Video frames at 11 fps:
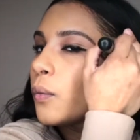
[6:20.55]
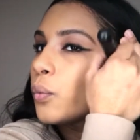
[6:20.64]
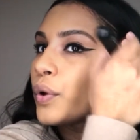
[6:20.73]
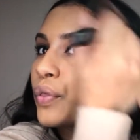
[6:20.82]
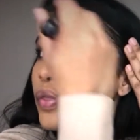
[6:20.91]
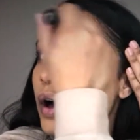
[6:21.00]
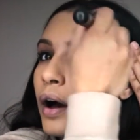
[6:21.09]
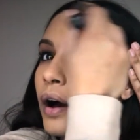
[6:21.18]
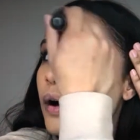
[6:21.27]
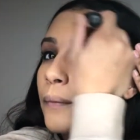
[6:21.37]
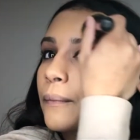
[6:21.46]
with
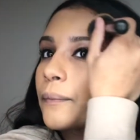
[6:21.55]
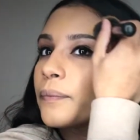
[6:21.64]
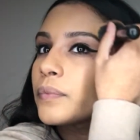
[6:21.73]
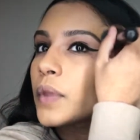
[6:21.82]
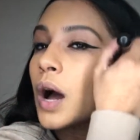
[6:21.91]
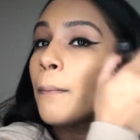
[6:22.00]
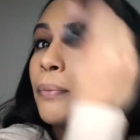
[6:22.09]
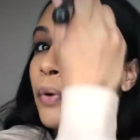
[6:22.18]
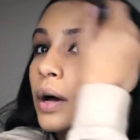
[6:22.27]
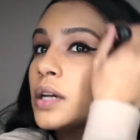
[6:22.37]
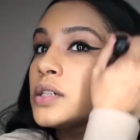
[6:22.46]
a
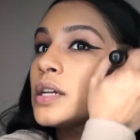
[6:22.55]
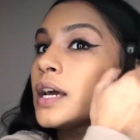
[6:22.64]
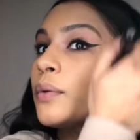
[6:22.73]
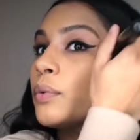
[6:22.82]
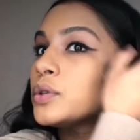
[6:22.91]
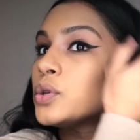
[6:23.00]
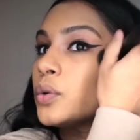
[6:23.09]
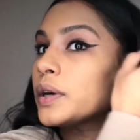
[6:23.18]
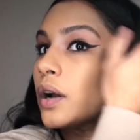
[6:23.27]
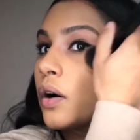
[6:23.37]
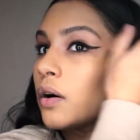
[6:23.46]
brush, it will do
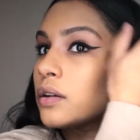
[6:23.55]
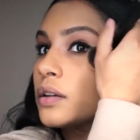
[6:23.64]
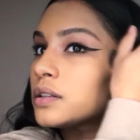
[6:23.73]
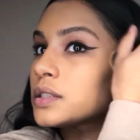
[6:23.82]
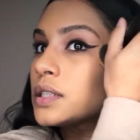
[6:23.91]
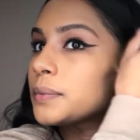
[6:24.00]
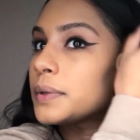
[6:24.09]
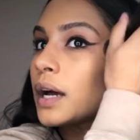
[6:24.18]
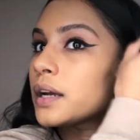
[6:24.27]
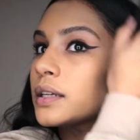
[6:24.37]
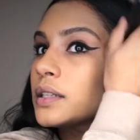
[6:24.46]
it all, to be
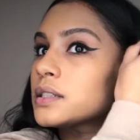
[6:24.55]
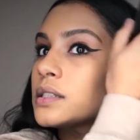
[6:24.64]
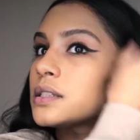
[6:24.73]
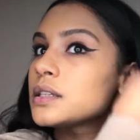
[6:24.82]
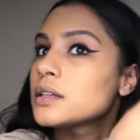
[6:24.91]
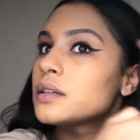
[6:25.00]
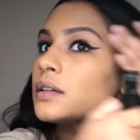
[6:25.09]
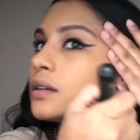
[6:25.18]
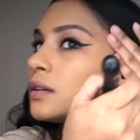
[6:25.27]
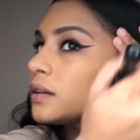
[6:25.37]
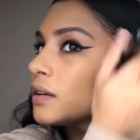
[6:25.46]
honest.
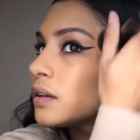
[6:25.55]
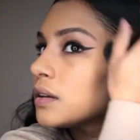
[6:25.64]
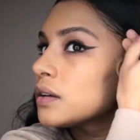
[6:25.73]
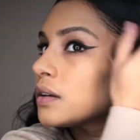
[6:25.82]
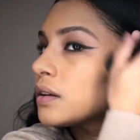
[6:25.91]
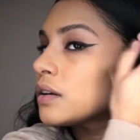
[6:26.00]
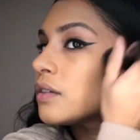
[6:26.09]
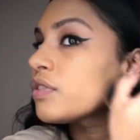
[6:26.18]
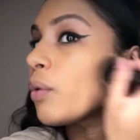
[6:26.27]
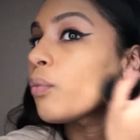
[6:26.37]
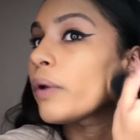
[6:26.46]

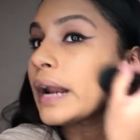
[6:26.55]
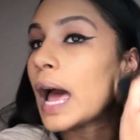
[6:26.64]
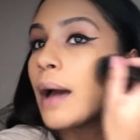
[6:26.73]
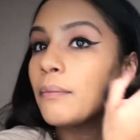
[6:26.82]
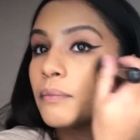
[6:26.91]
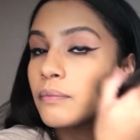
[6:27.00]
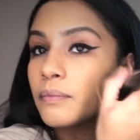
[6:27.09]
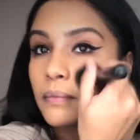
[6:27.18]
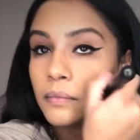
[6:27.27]
From what I'm